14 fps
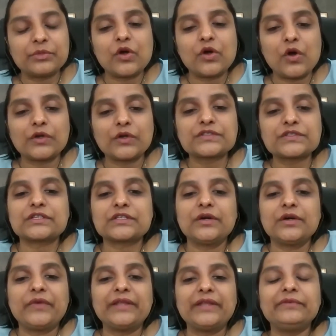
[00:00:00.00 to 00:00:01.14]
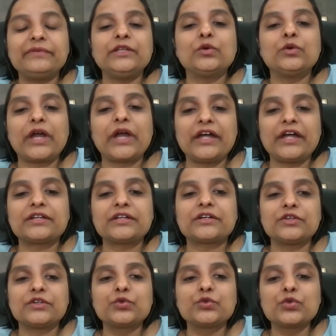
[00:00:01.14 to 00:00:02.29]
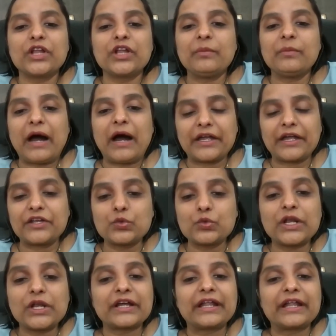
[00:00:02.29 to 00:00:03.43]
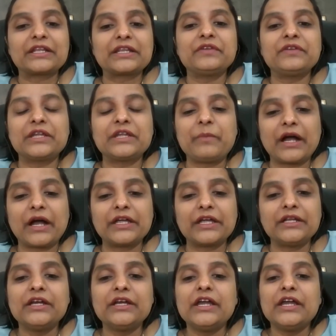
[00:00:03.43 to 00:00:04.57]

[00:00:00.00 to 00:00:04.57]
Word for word: because when we look at rural market, rural connectivity market,